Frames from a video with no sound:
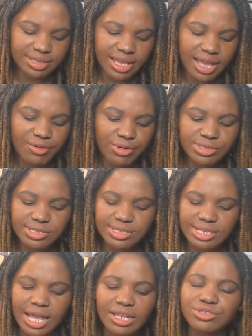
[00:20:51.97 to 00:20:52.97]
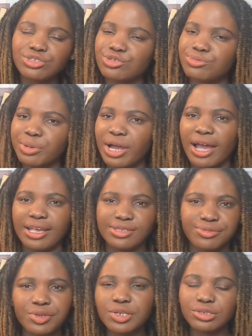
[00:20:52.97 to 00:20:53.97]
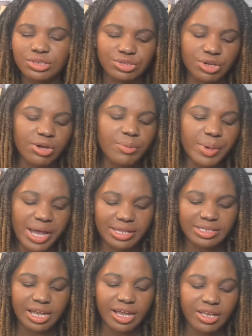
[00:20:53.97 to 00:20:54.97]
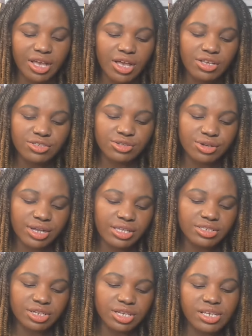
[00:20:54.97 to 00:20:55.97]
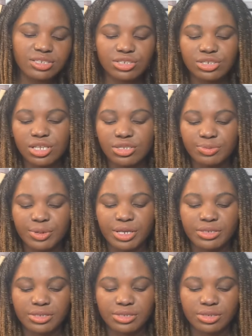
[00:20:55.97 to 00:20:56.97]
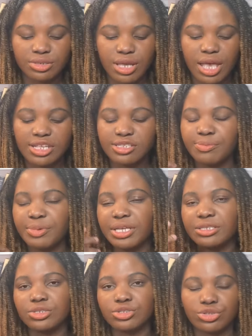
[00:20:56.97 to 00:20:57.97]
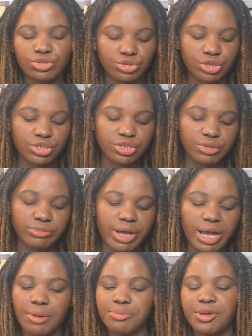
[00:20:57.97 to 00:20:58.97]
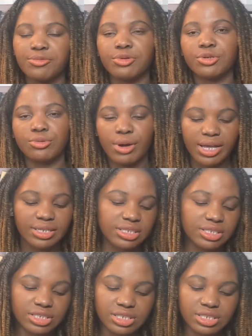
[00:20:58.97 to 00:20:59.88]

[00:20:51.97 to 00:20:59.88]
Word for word: I was kind of surprised. We're going to talk about that. So Hedra just expressed explained the situation, what happened with Gwanhee.